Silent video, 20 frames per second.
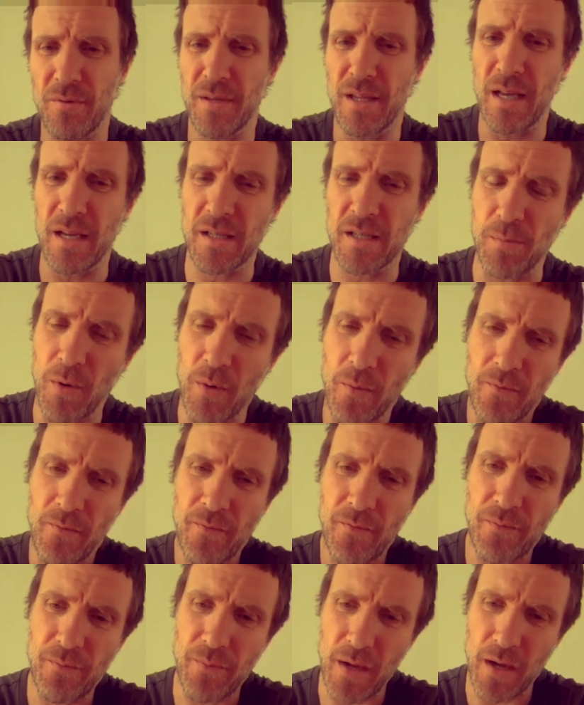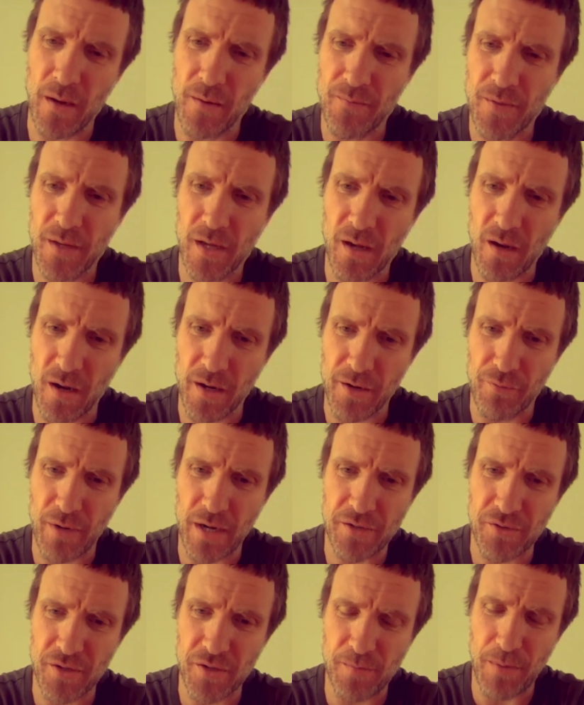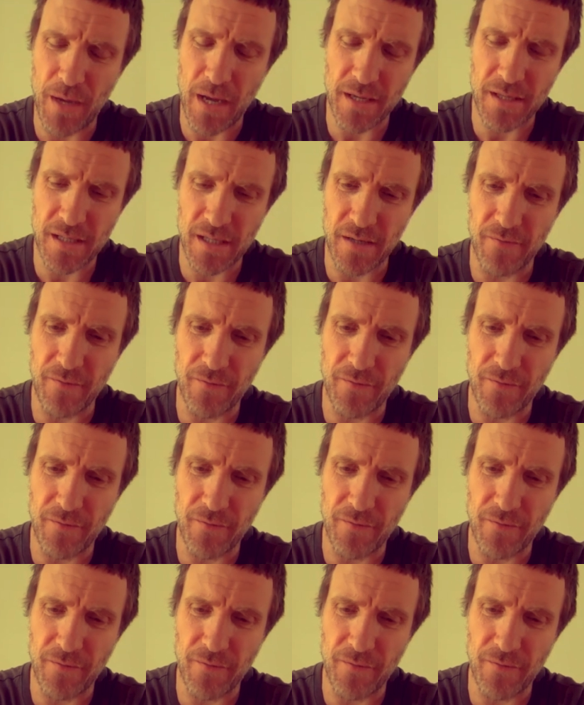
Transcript: next month, the kind of retrospective